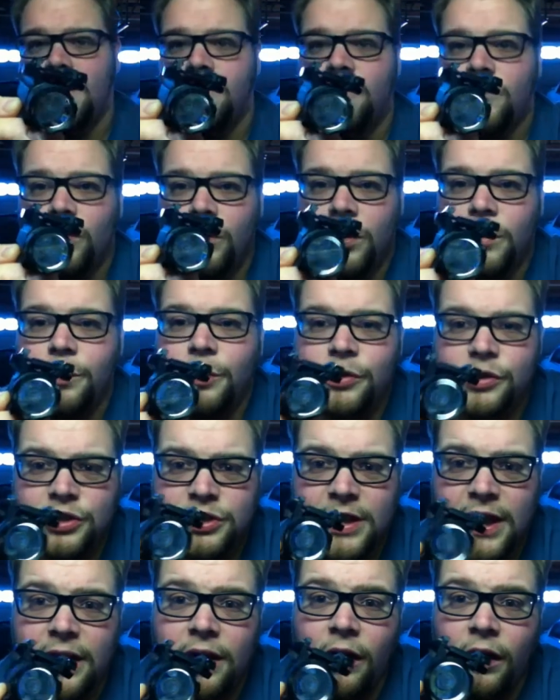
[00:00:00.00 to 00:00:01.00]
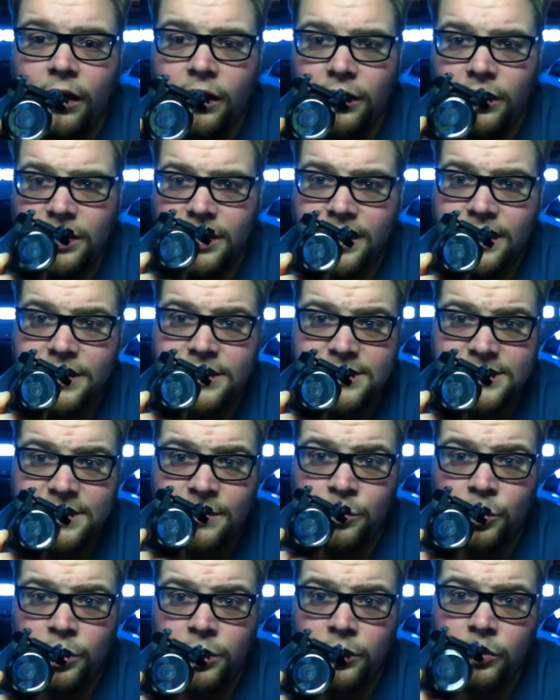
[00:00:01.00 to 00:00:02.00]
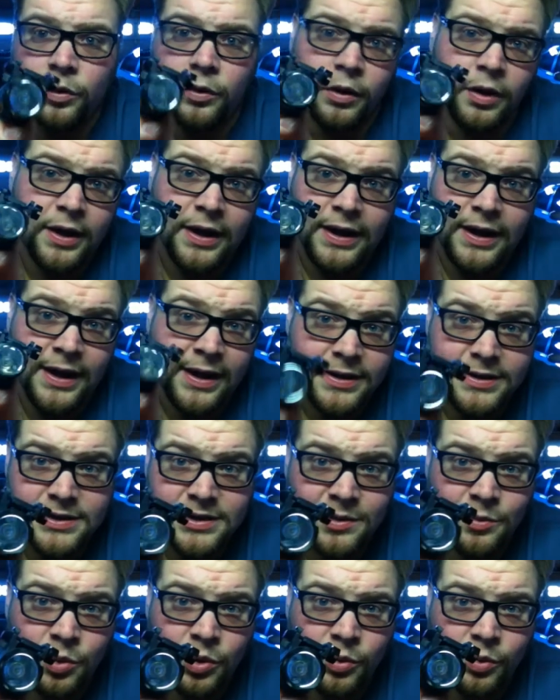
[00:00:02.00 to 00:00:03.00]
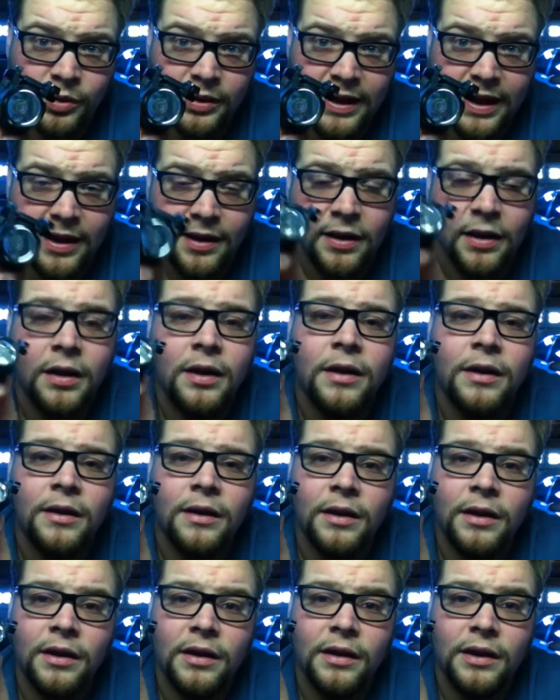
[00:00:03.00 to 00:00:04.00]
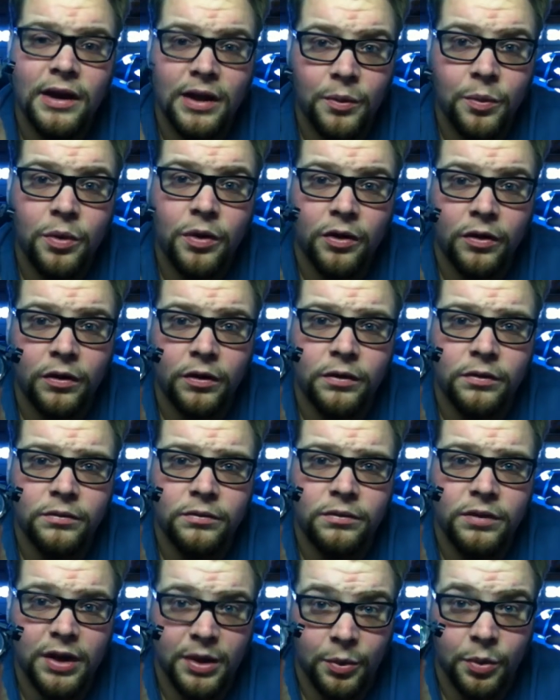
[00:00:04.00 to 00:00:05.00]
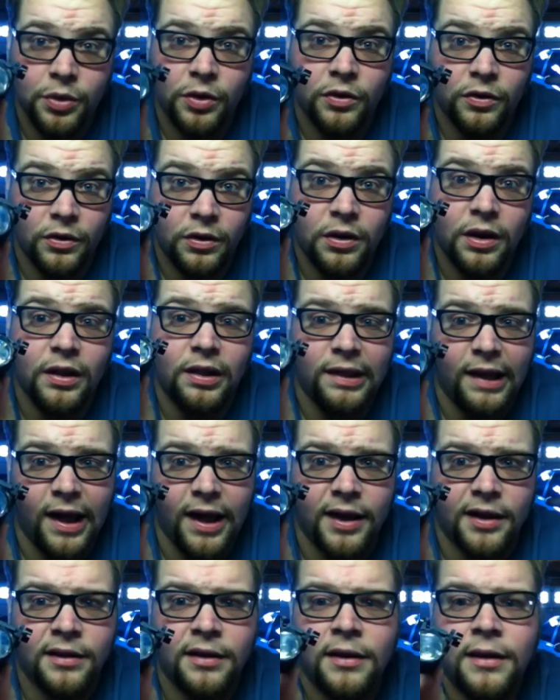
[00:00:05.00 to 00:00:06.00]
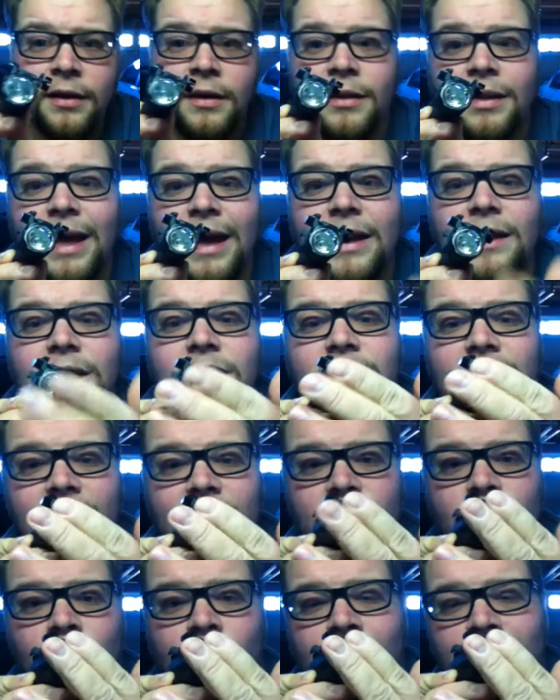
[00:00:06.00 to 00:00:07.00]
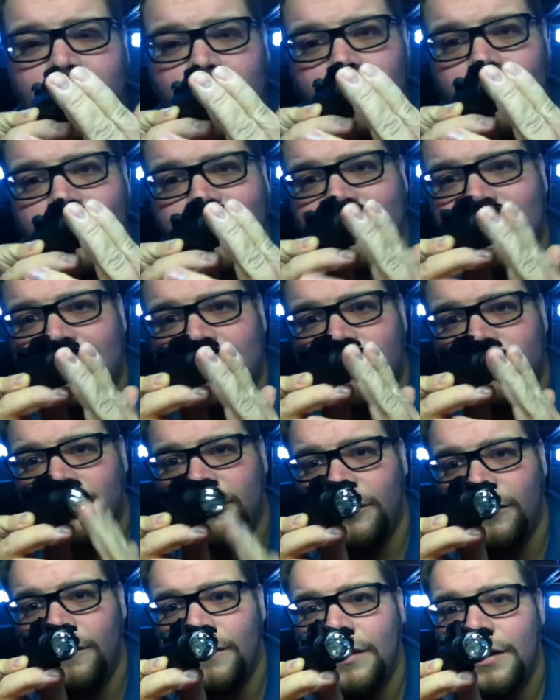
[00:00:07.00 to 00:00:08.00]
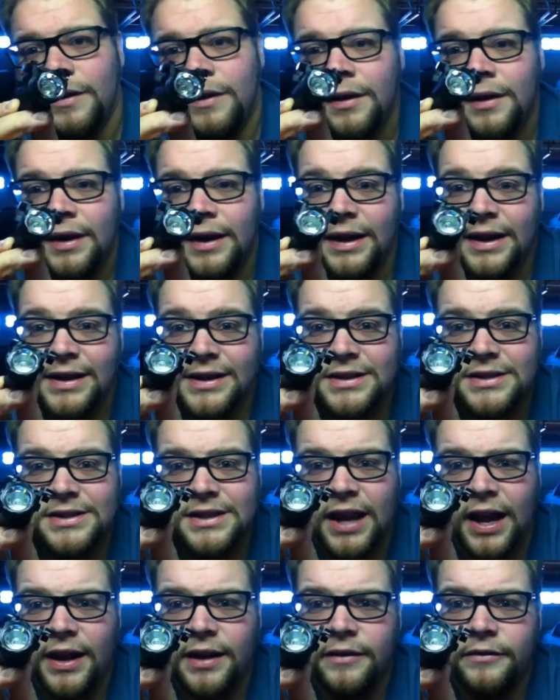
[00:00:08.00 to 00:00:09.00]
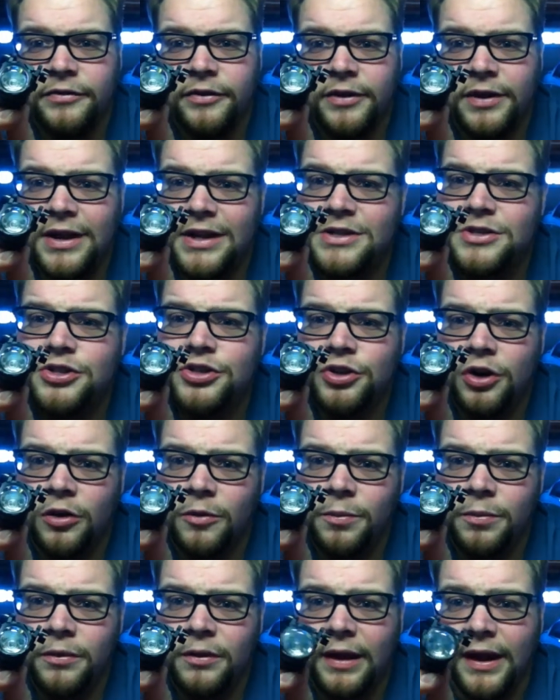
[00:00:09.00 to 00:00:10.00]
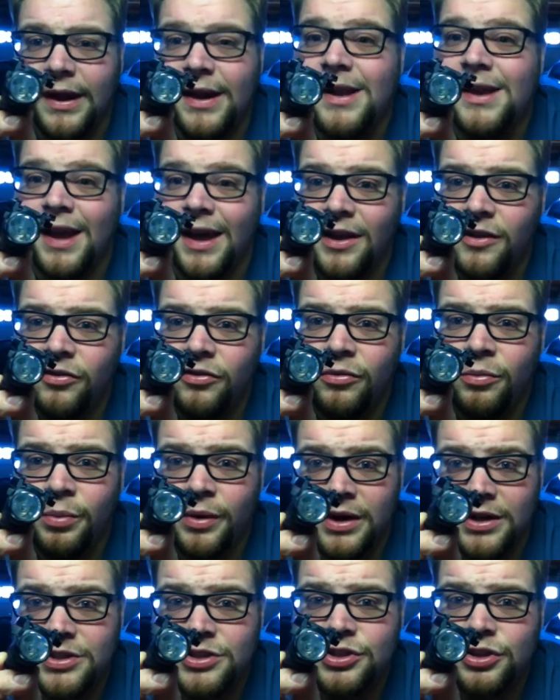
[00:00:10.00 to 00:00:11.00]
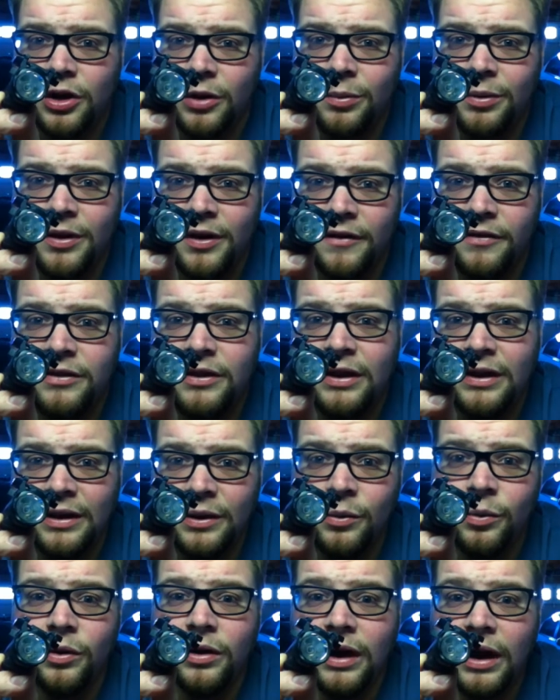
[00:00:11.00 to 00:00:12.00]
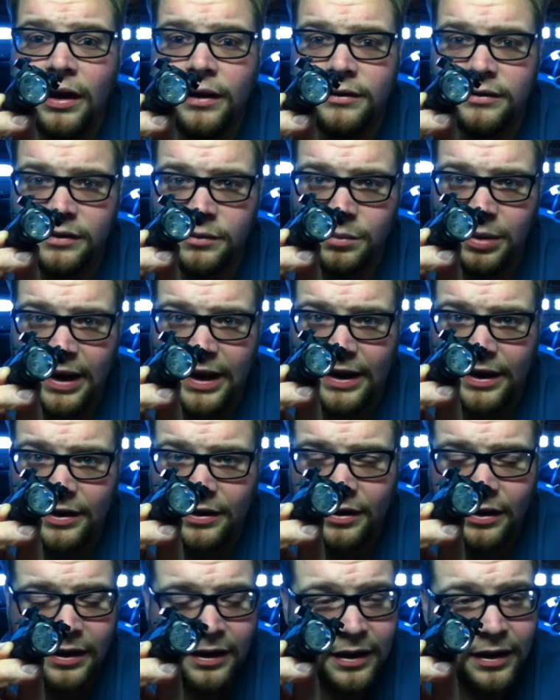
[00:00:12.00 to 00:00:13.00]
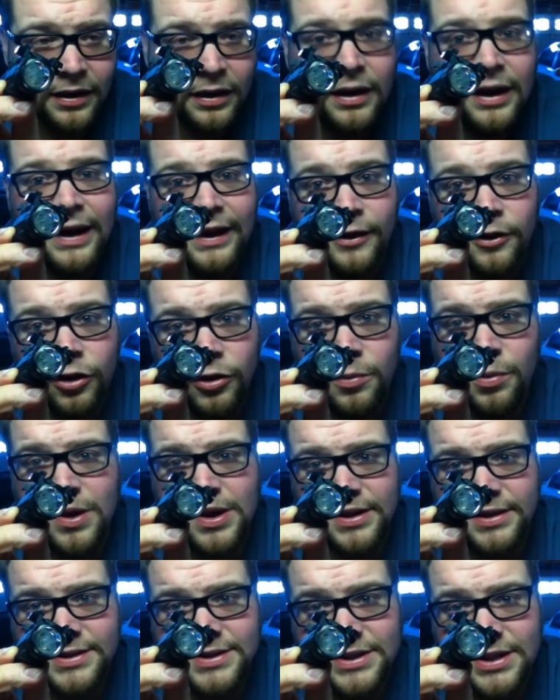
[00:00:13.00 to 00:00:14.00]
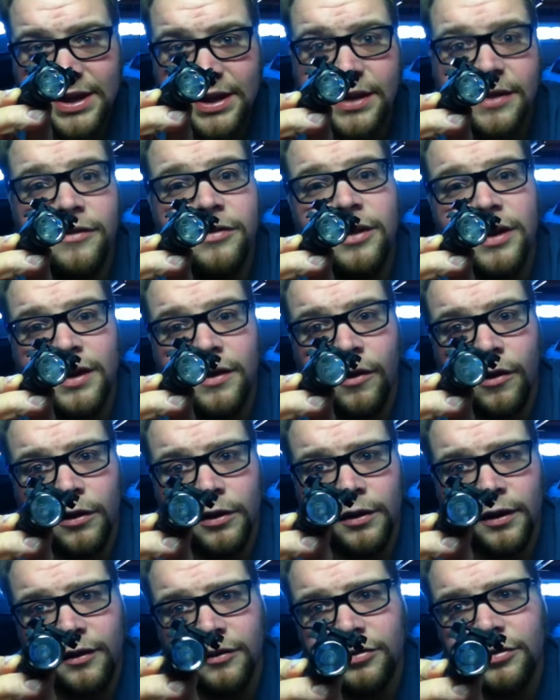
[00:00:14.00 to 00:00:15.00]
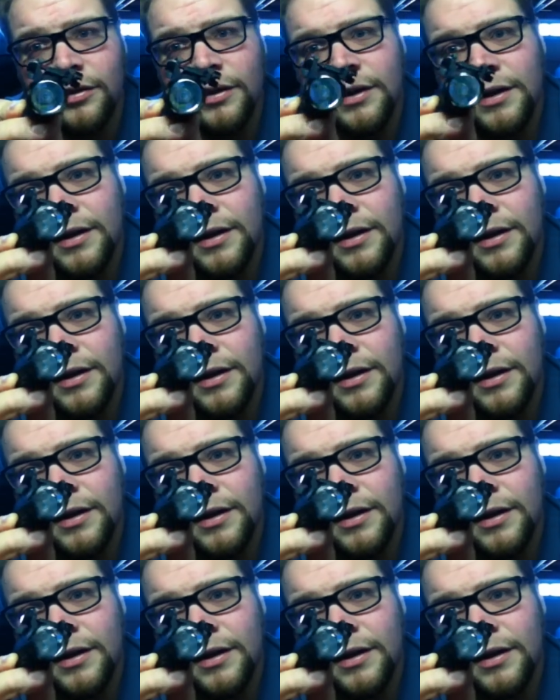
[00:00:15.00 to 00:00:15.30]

if you were to push that hard into someone or hit someone with that, it would hurt. It would hurt a lot. That is actual metal right there. So, and it is kind of not sharp like a knife, but it's sharp enough it will cause some pain. It could break the skin if hit hard enough.